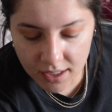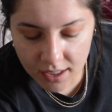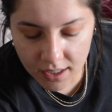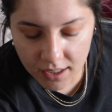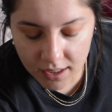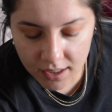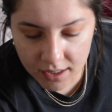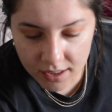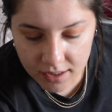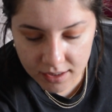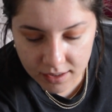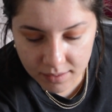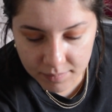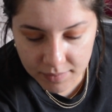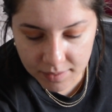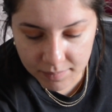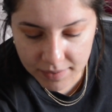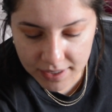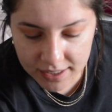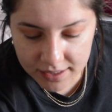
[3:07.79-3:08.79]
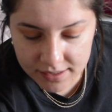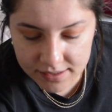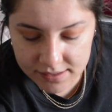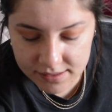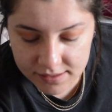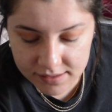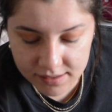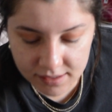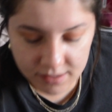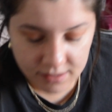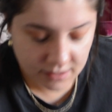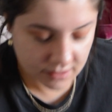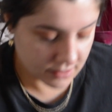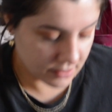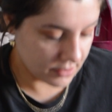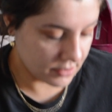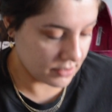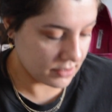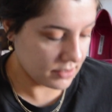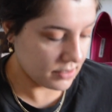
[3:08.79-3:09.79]
And I'm gonna mix,
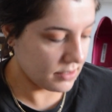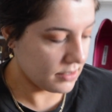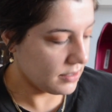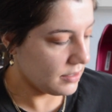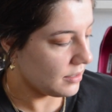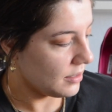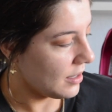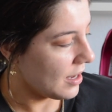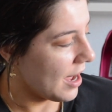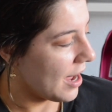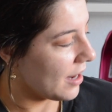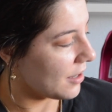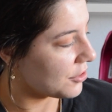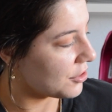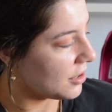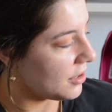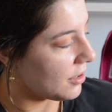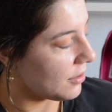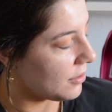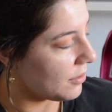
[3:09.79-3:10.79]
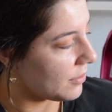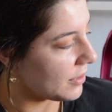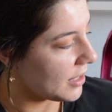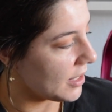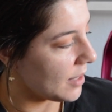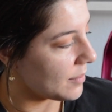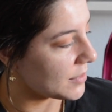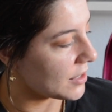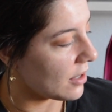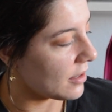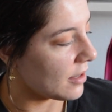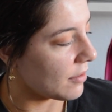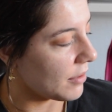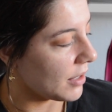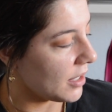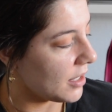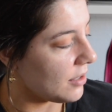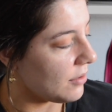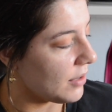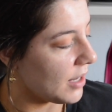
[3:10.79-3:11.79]
I actually don't know what the names are. They're
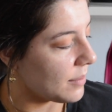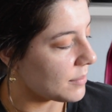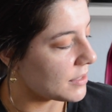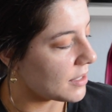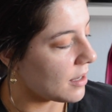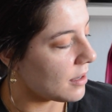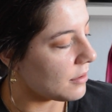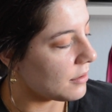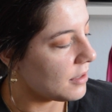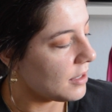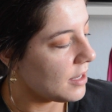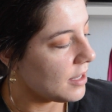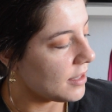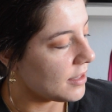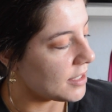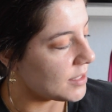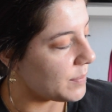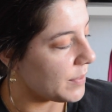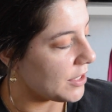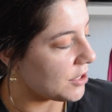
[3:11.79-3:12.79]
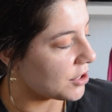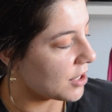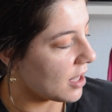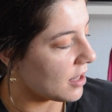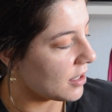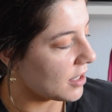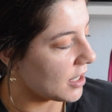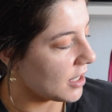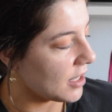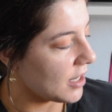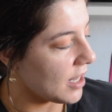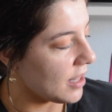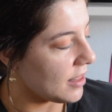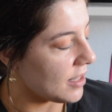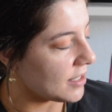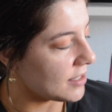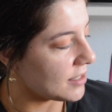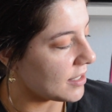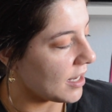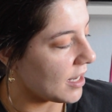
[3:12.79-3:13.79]
really cute names though. This peach color and
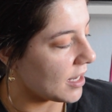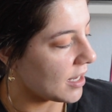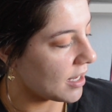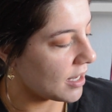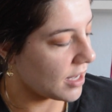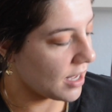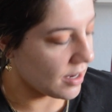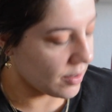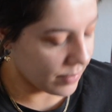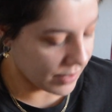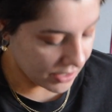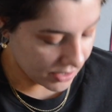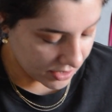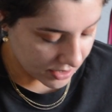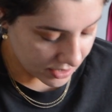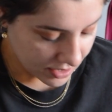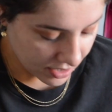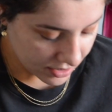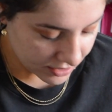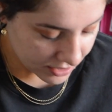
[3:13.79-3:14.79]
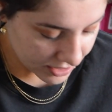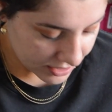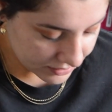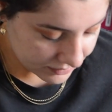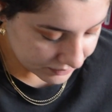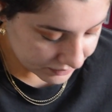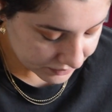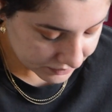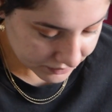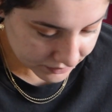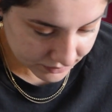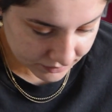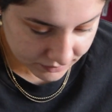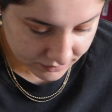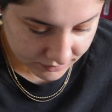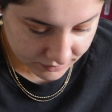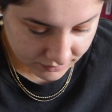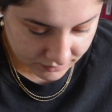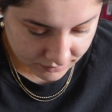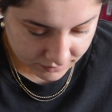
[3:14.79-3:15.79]
this like kind of pinky color.
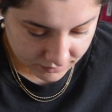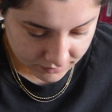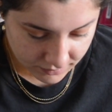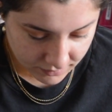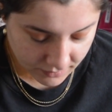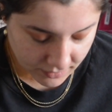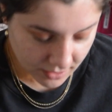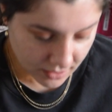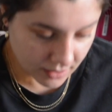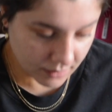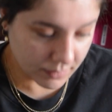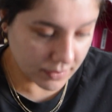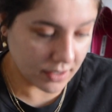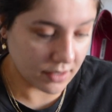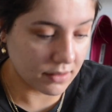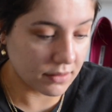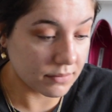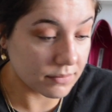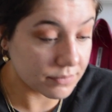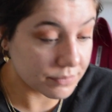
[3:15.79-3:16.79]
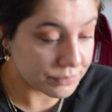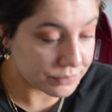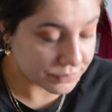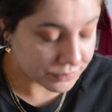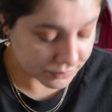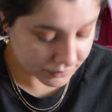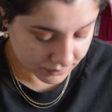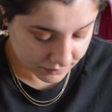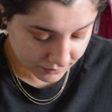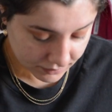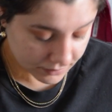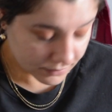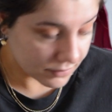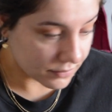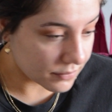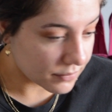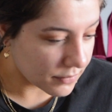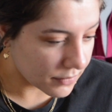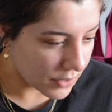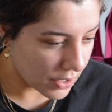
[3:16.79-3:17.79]
Oh my God, I'm like,
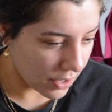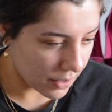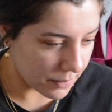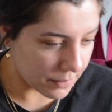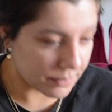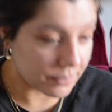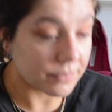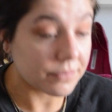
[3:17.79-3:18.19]
okay.